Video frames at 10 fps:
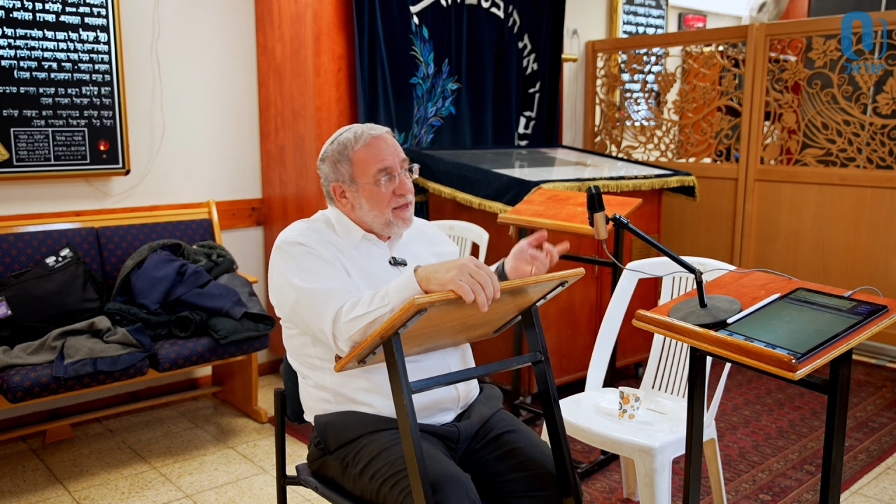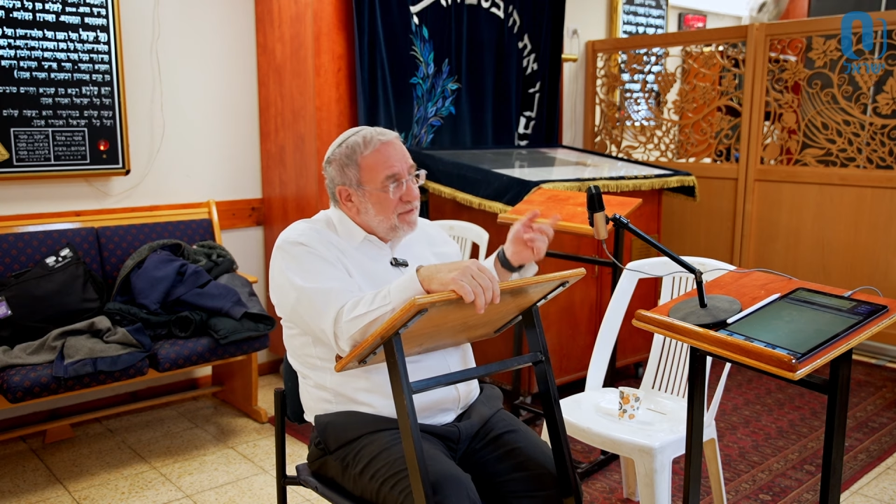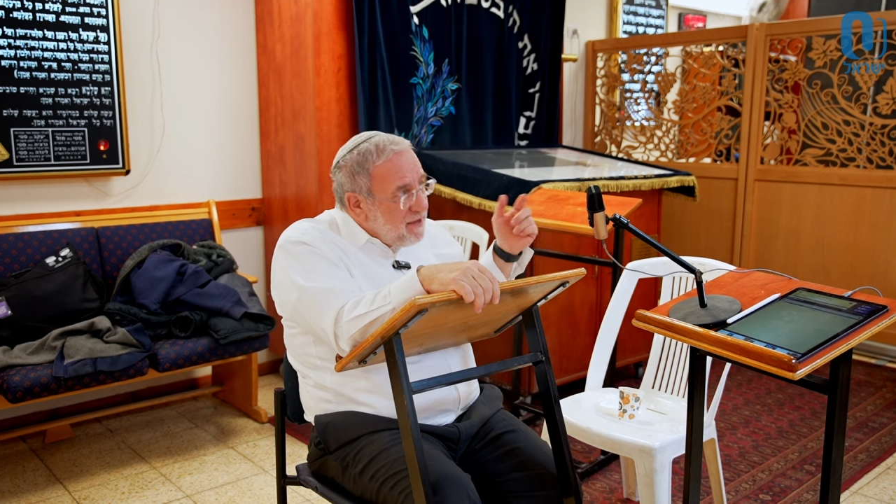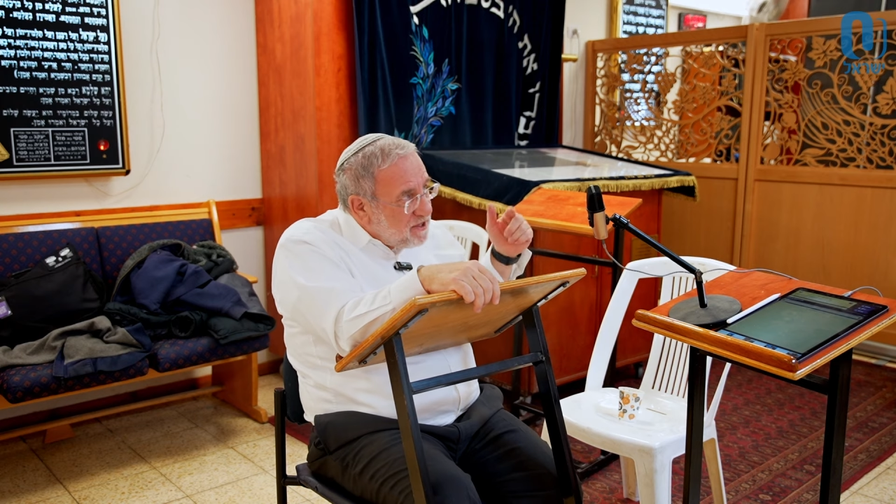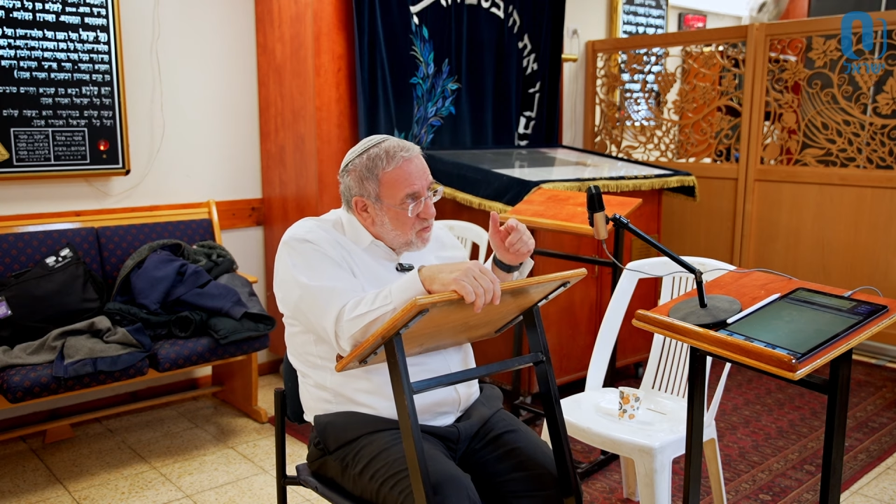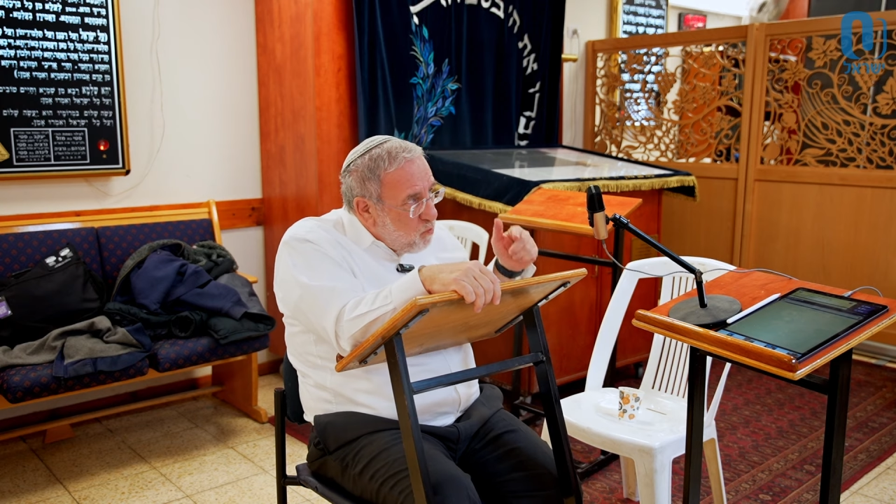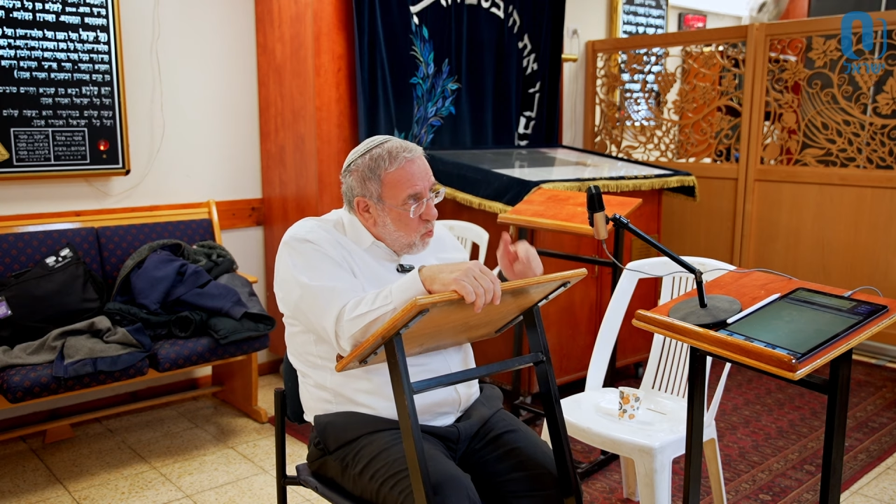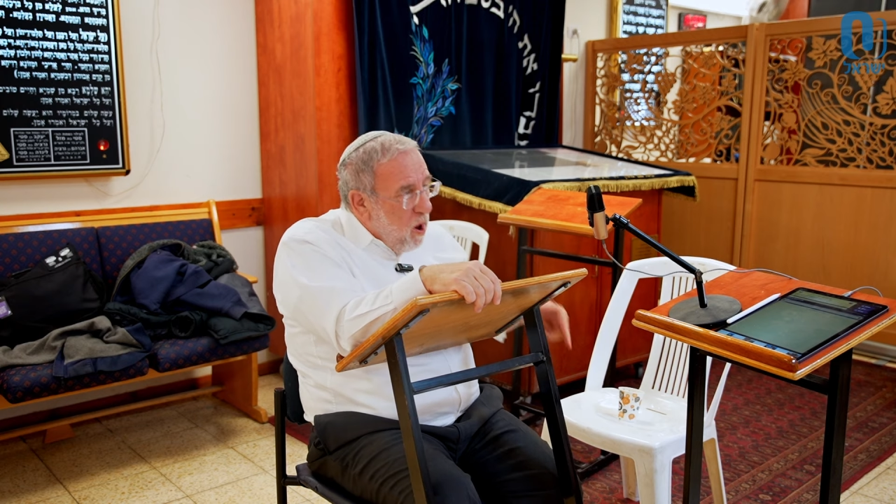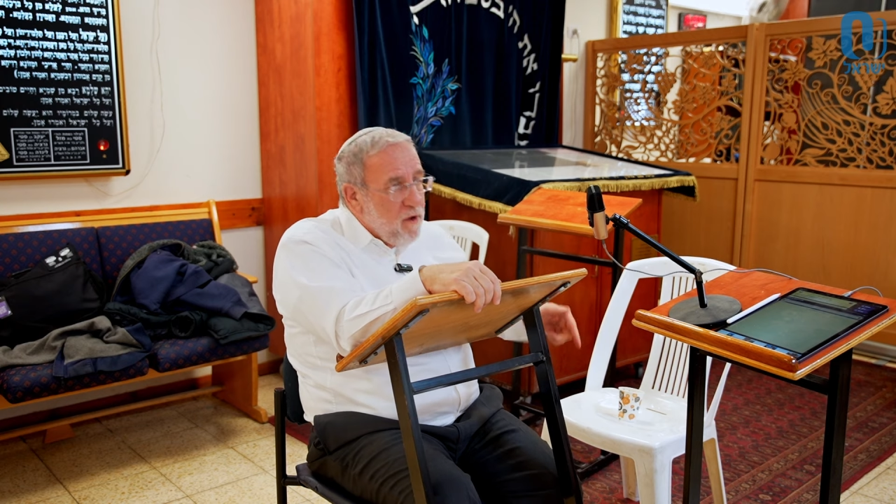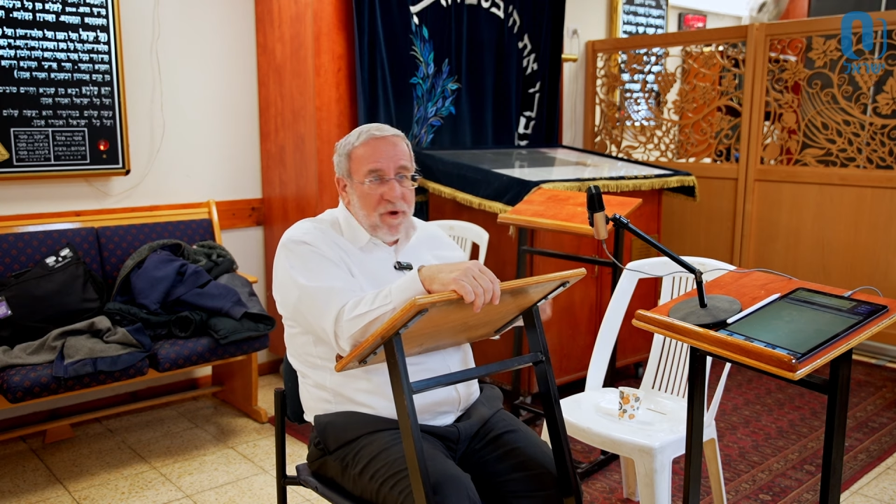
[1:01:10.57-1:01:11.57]
Teach them
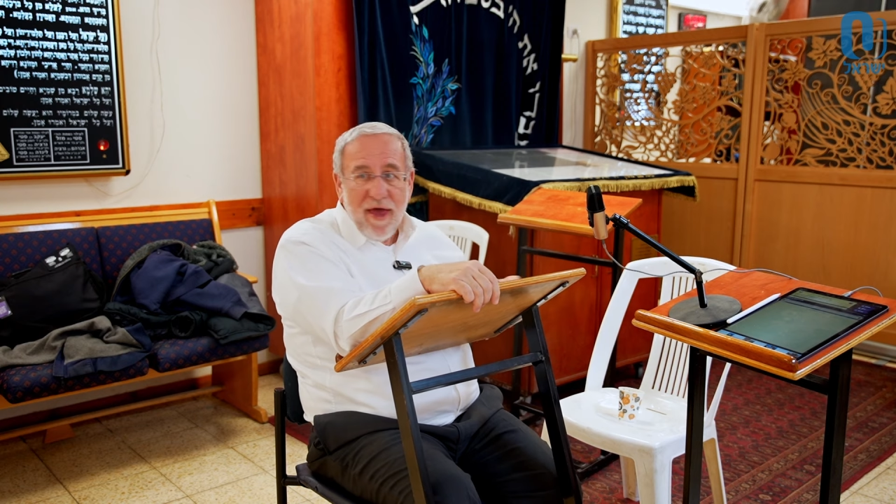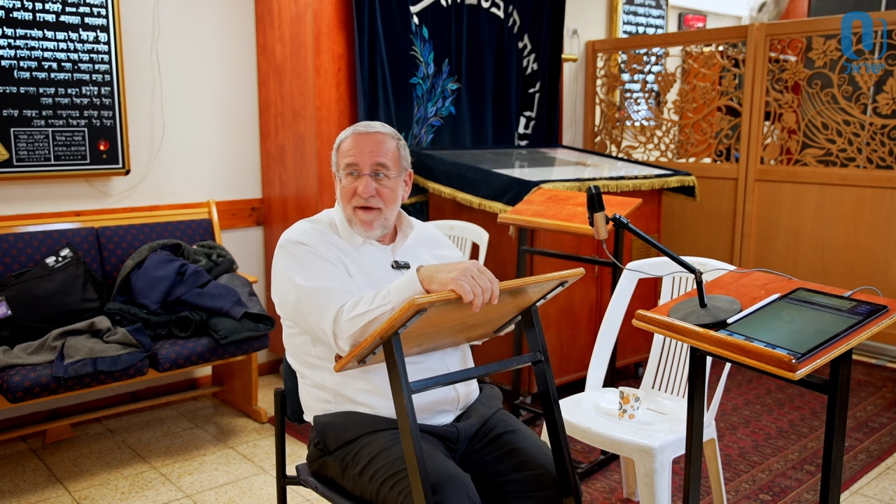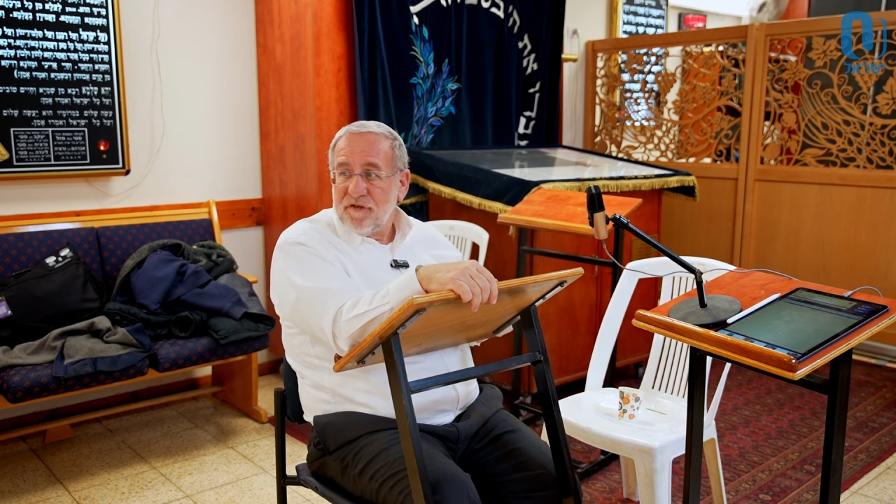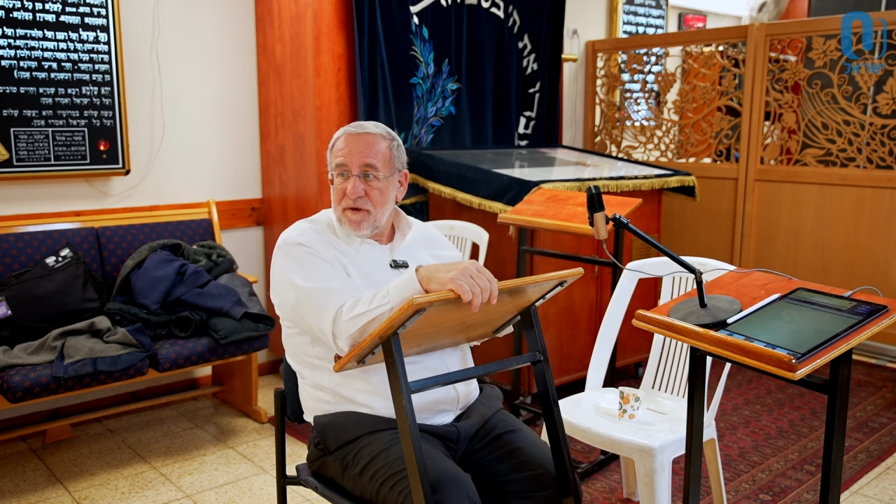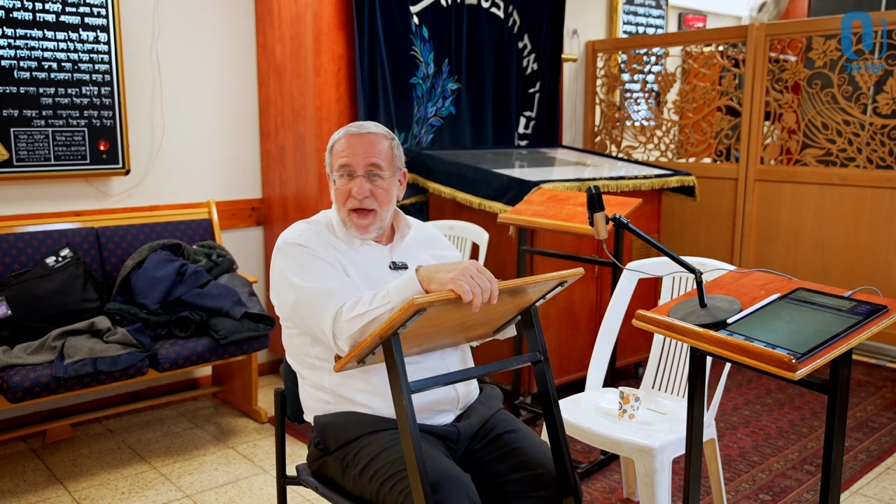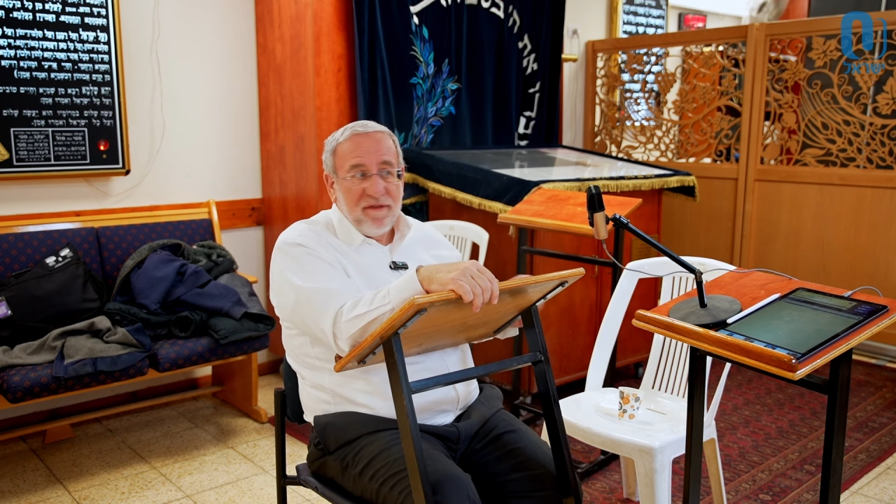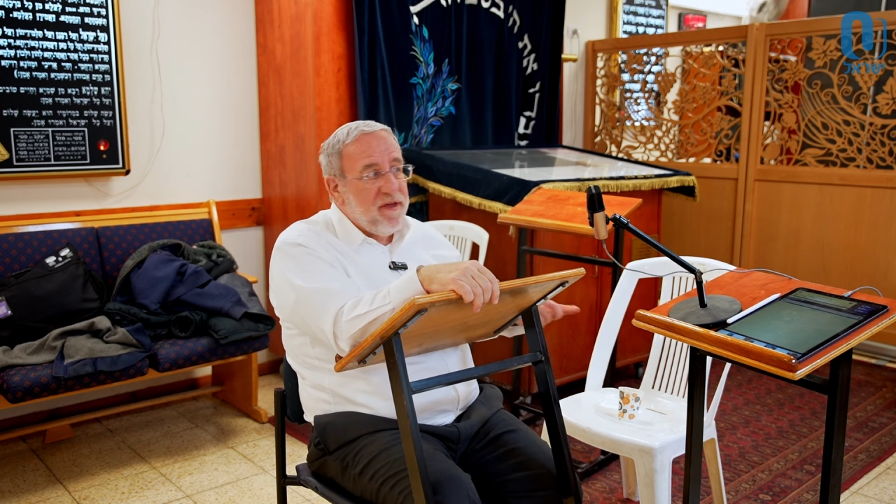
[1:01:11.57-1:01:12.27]
why we have Shabbat.